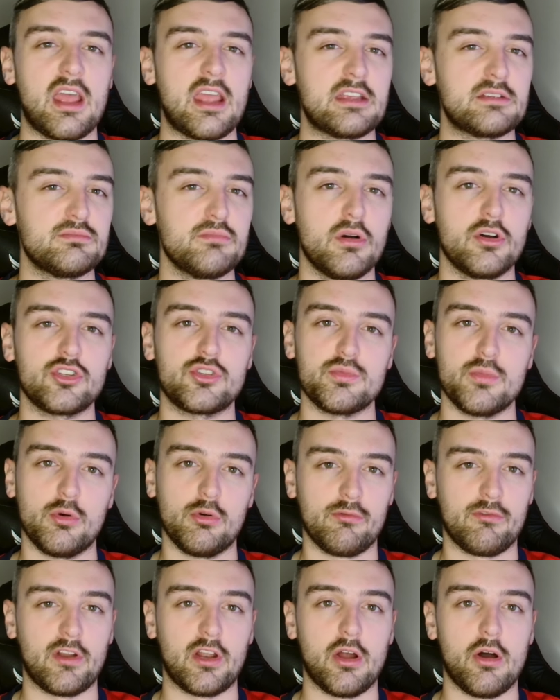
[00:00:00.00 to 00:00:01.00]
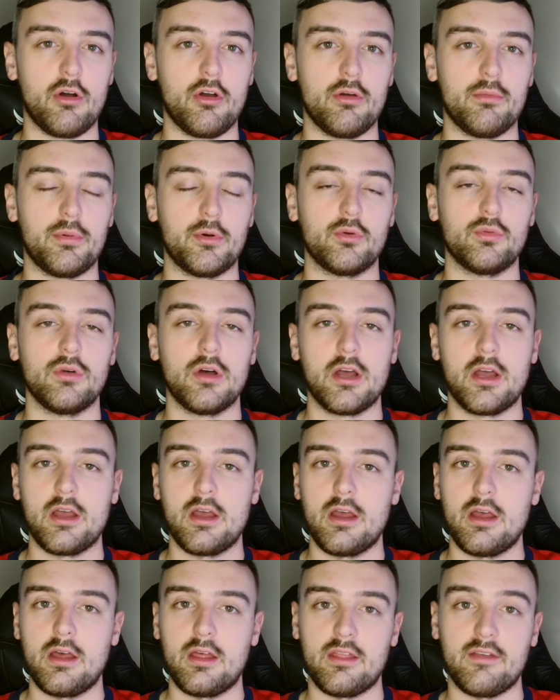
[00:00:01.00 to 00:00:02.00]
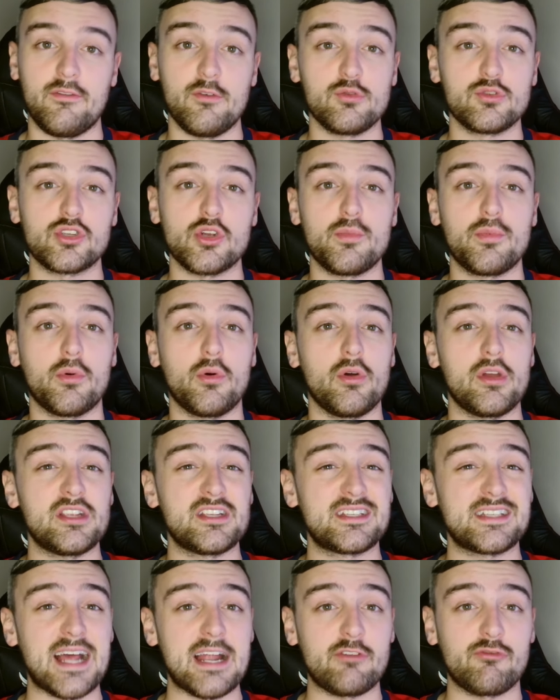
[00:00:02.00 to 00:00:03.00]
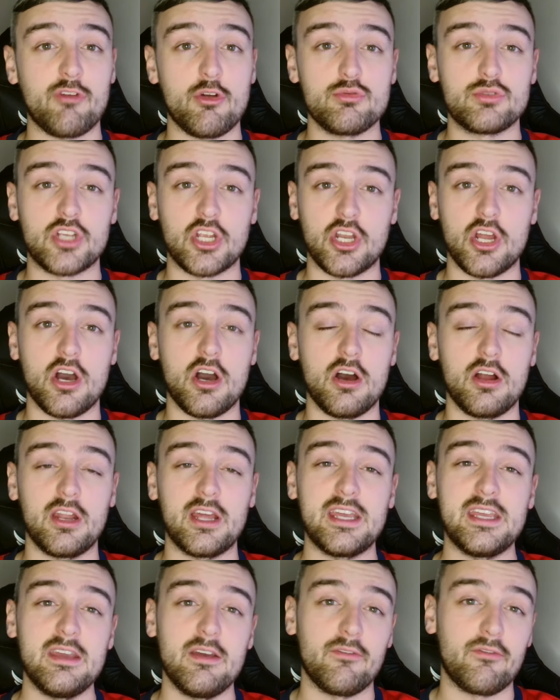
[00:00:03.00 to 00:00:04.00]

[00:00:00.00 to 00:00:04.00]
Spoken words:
He's much more reliable. They've also brought in Sandro Tonali